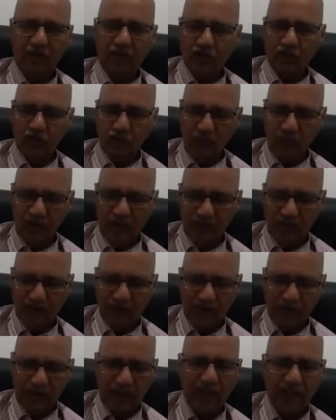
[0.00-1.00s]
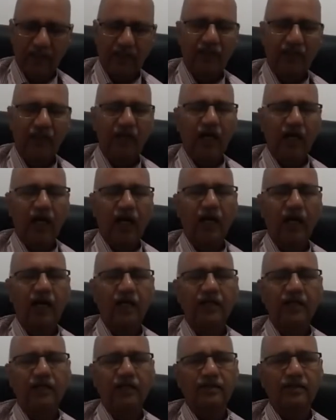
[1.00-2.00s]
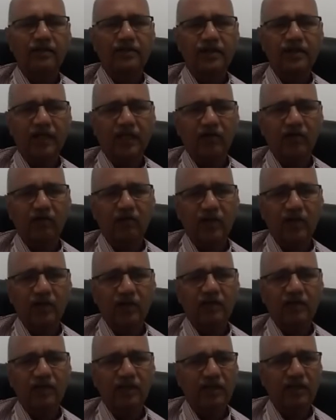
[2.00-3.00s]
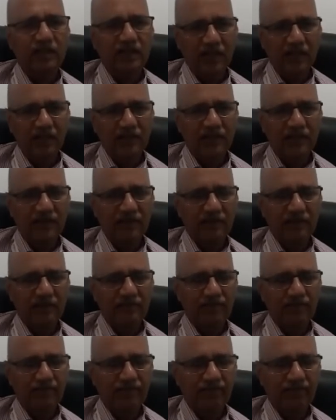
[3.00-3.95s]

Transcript: So one is greed and second one is intelligence.